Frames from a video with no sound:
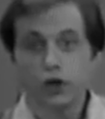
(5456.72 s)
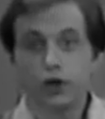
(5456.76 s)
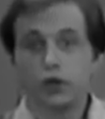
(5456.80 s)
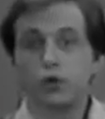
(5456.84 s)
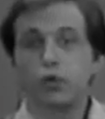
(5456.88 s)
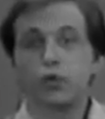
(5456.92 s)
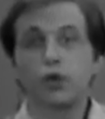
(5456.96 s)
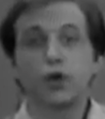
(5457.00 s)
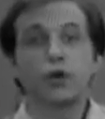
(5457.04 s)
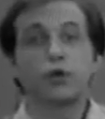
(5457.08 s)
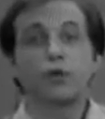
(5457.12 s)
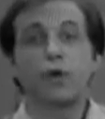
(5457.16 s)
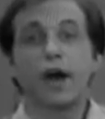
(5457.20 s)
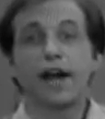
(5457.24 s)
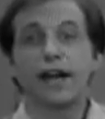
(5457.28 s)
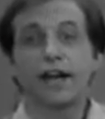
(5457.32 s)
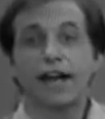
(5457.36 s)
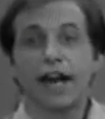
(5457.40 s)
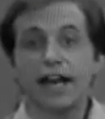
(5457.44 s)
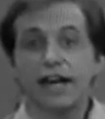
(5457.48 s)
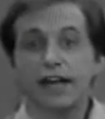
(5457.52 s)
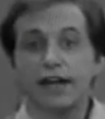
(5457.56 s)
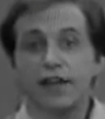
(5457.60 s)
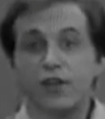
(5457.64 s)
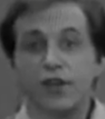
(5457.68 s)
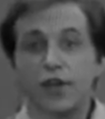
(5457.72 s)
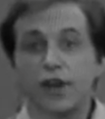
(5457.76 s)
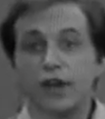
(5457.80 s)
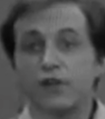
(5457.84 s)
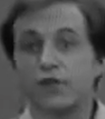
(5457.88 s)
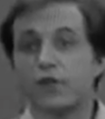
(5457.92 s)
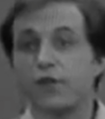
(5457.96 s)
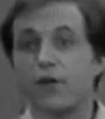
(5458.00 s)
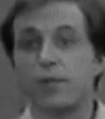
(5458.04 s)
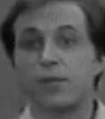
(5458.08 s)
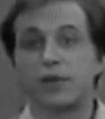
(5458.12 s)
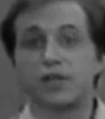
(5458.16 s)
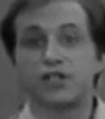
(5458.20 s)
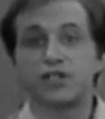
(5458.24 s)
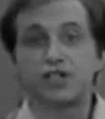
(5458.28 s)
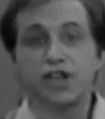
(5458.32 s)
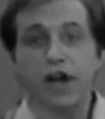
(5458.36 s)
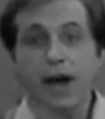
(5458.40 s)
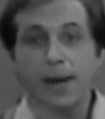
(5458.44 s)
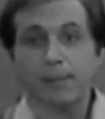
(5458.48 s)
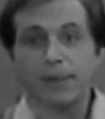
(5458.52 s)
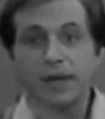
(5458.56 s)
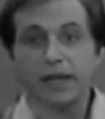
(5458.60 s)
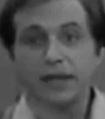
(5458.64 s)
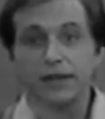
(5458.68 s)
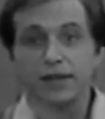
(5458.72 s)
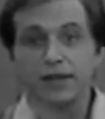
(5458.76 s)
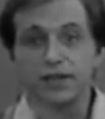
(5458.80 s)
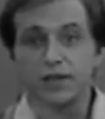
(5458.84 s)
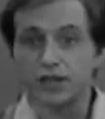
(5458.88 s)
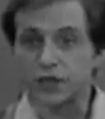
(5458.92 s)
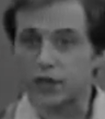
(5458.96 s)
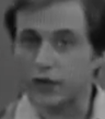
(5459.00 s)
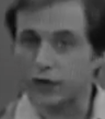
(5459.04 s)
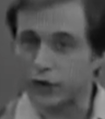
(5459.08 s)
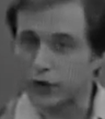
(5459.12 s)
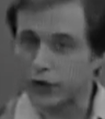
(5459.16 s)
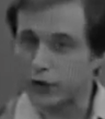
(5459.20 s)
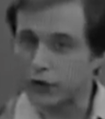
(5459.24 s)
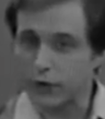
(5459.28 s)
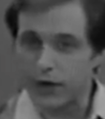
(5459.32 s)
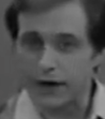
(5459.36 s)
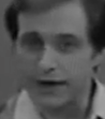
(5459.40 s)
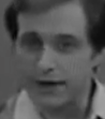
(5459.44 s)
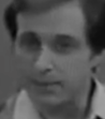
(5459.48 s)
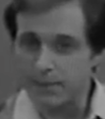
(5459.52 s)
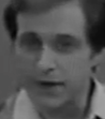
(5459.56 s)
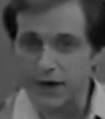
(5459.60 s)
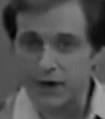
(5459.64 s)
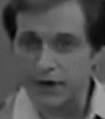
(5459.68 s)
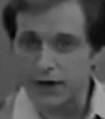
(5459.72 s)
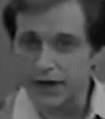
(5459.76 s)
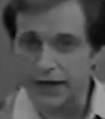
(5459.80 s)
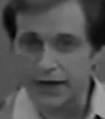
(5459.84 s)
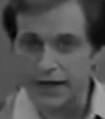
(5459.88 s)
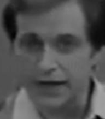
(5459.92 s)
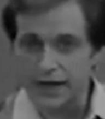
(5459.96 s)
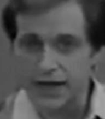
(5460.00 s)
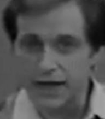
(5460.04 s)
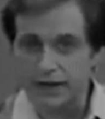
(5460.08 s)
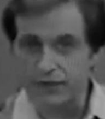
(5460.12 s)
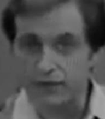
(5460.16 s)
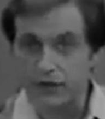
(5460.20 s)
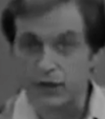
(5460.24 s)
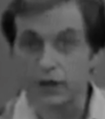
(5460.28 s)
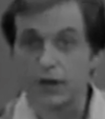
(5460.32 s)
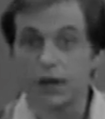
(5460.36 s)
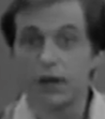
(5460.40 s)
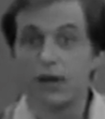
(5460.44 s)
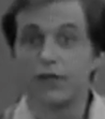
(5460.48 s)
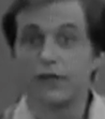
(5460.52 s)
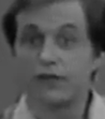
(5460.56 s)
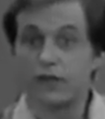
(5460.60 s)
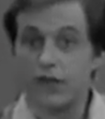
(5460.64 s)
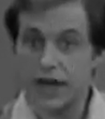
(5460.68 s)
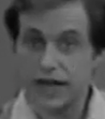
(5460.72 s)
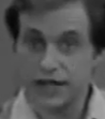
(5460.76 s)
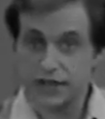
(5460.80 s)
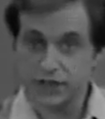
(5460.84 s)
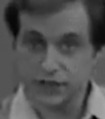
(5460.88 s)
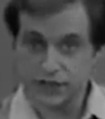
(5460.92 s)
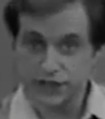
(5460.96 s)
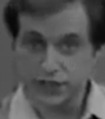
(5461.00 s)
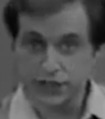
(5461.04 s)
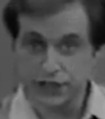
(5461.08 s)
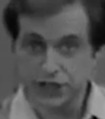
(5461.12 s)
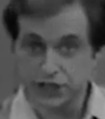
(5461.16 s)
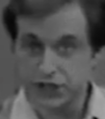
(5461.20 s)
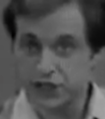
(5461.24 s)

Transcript: You could write anything from a shopping list to the great American novel fast and